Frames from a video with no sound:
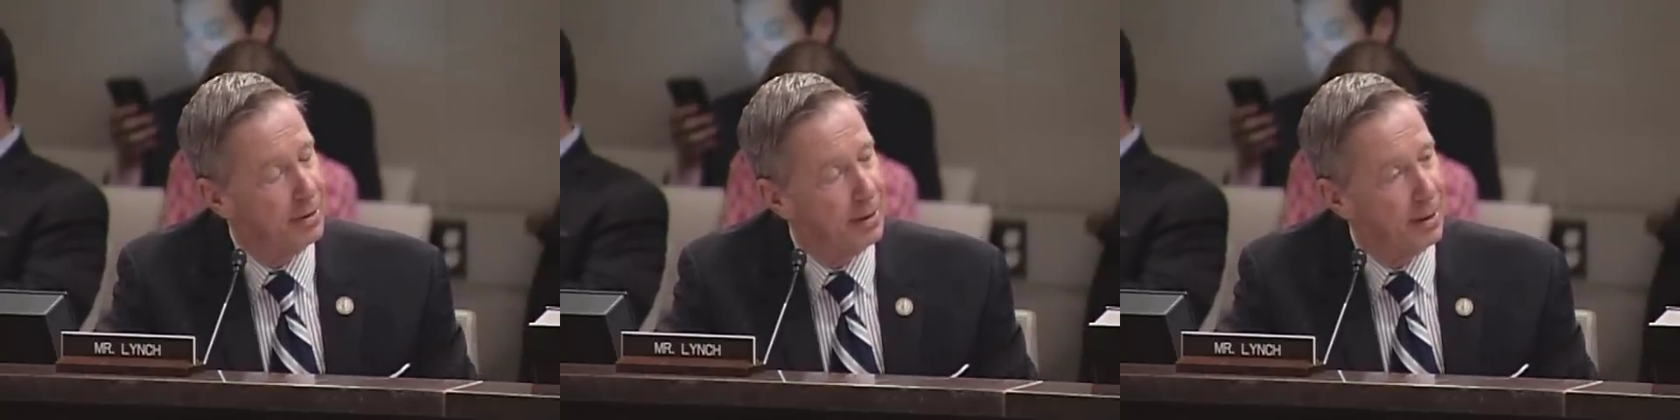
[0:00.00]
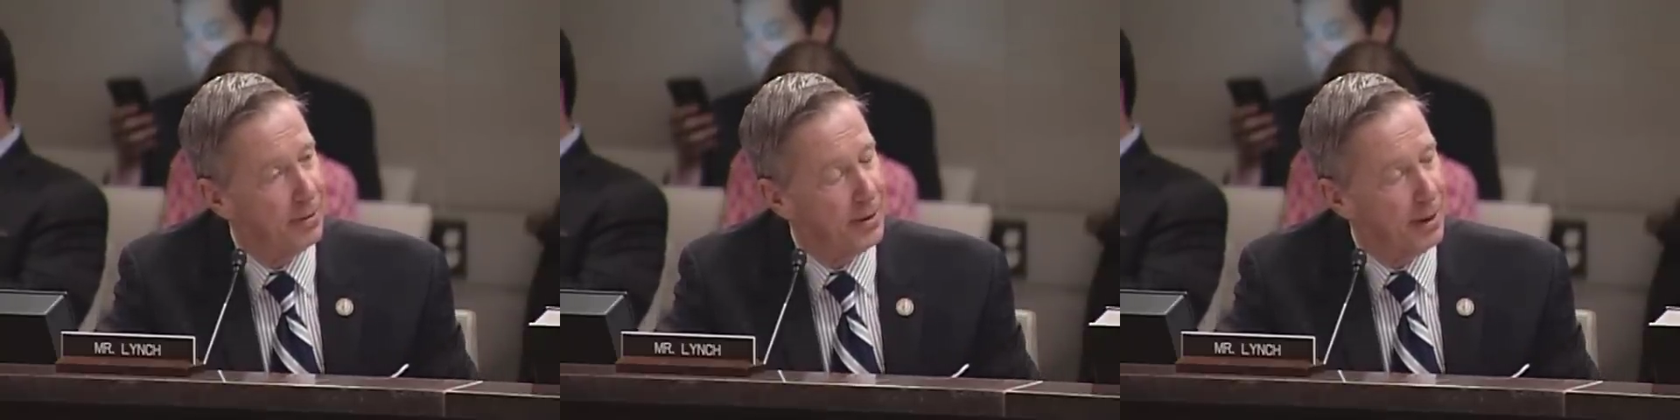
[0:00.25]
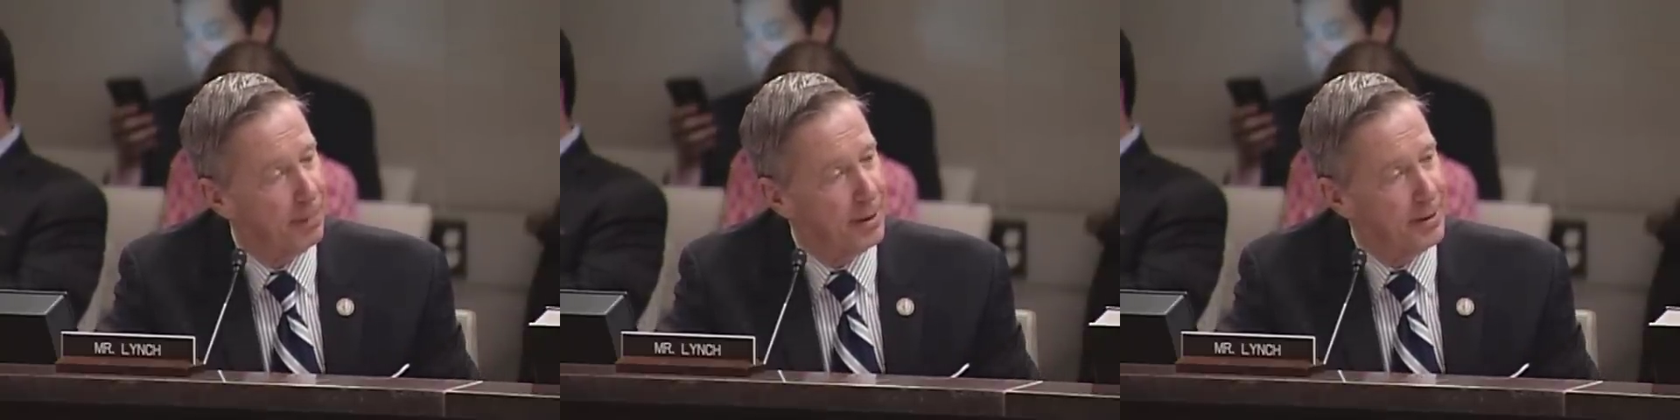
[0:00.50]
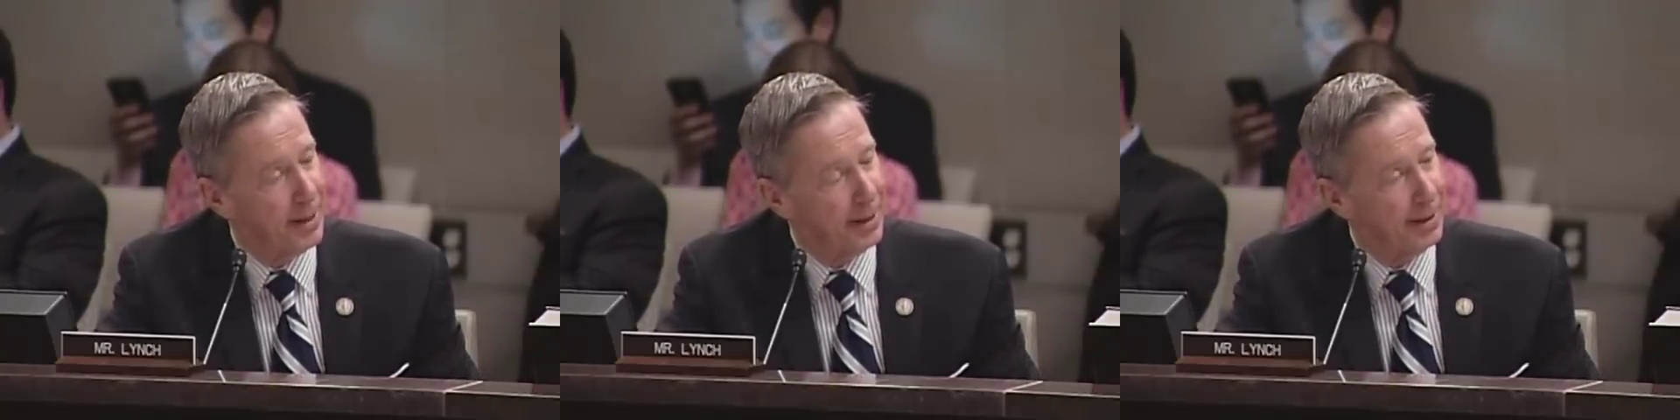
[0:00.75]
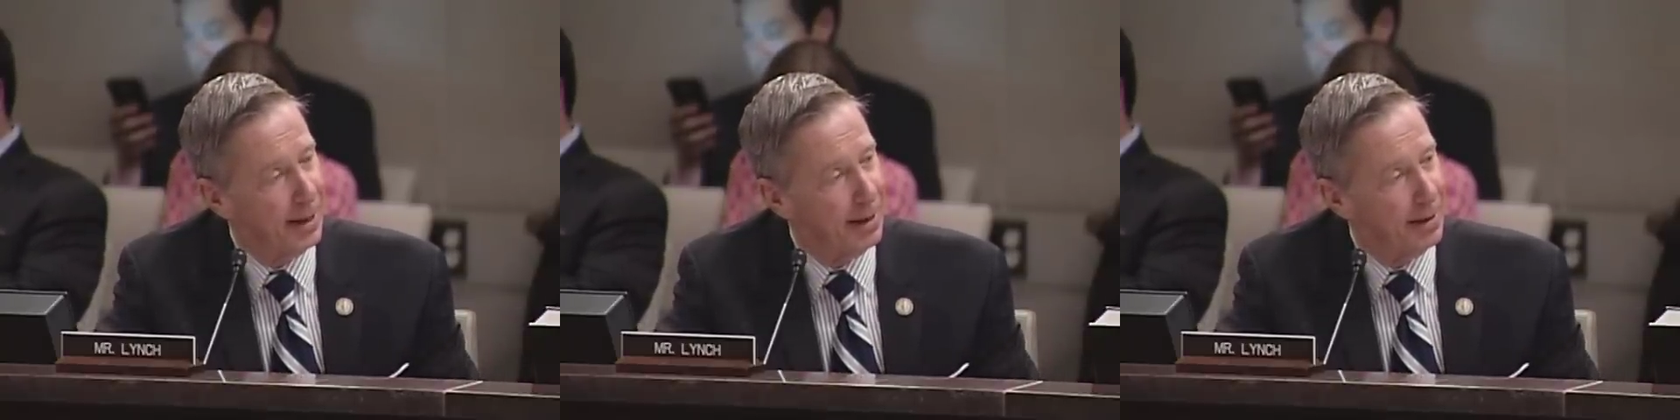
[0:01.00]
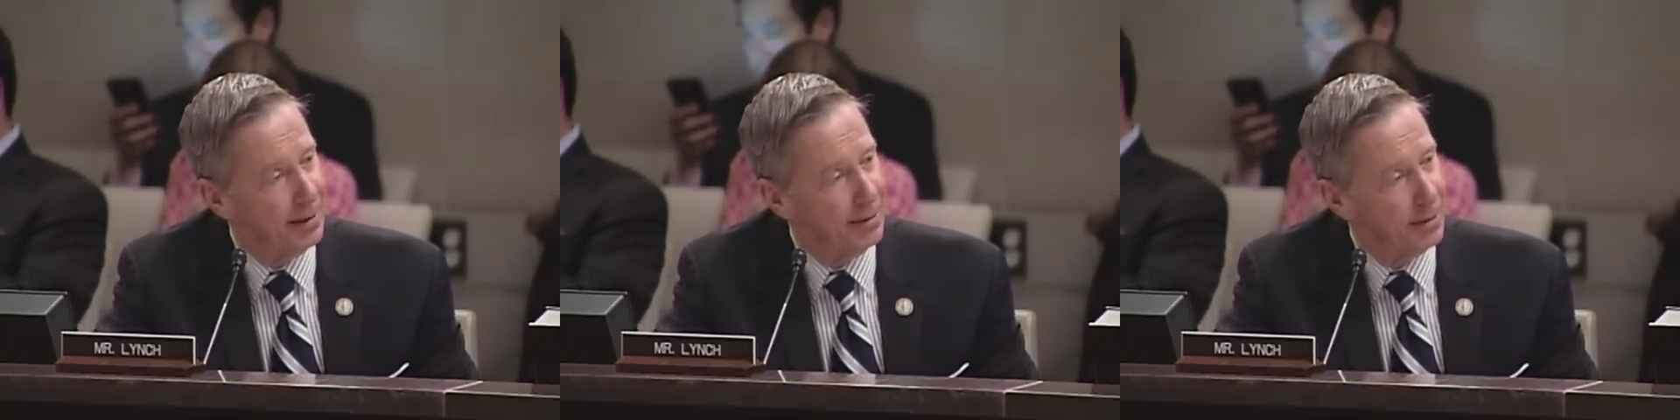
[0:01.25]
that have been
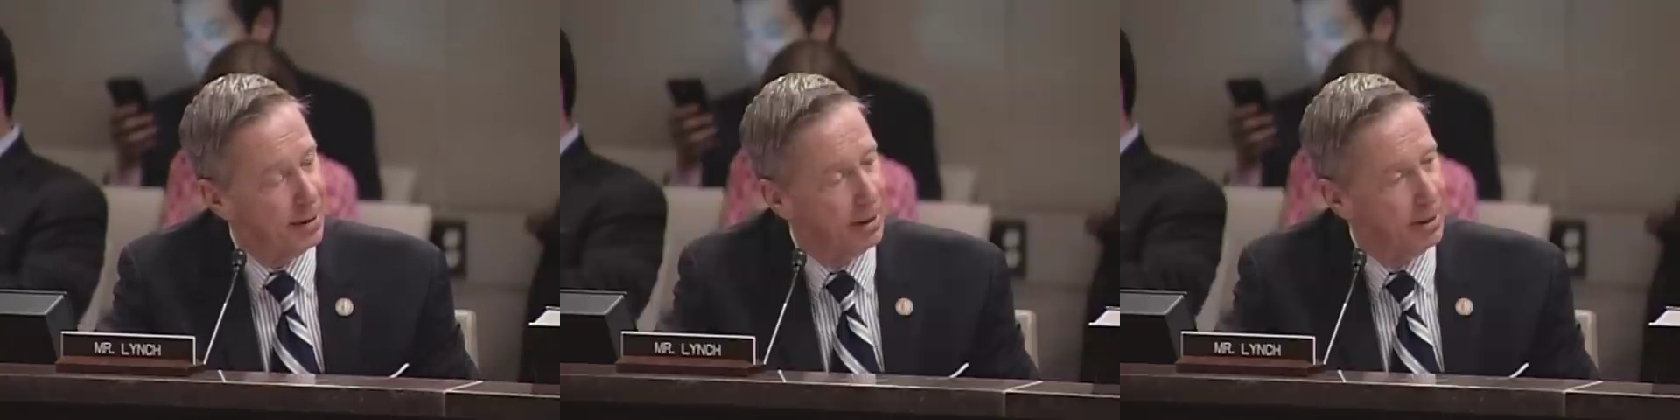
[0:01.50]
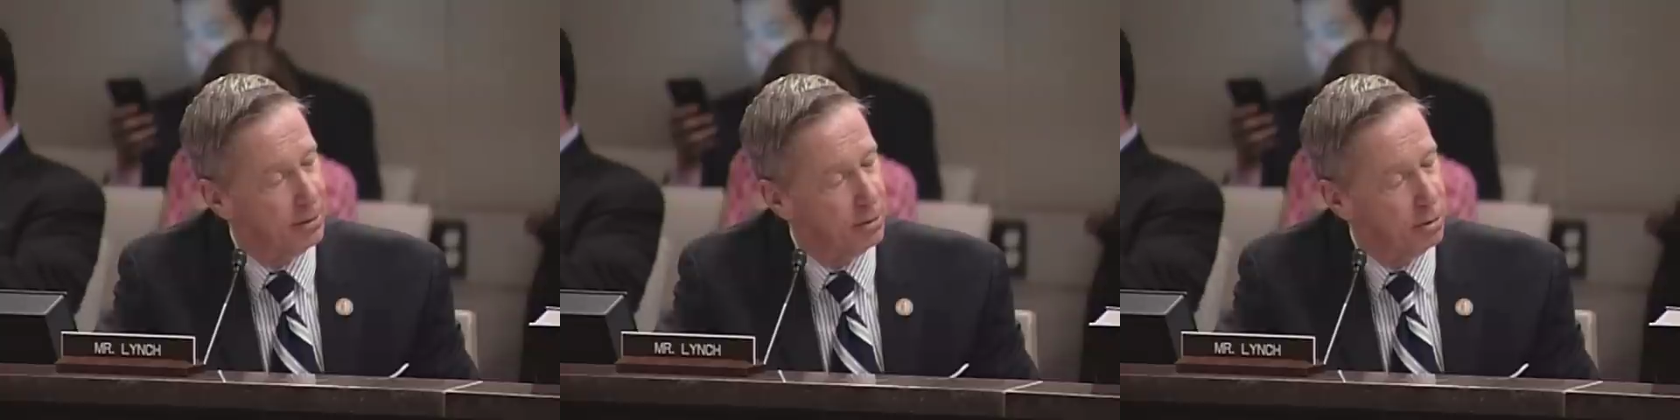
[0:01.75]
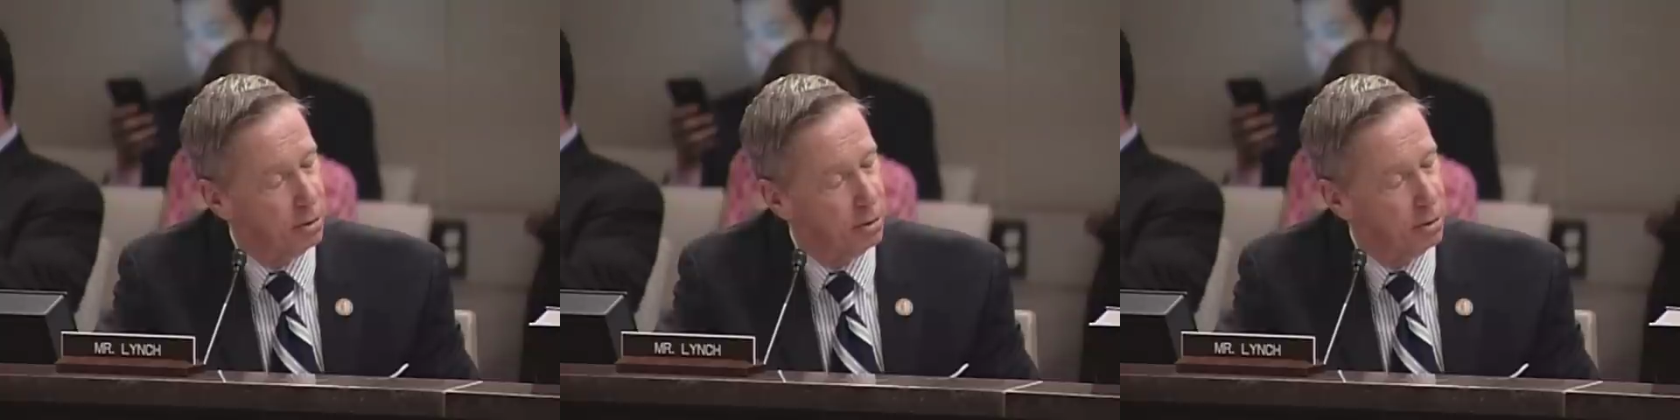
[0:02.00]
dedicated to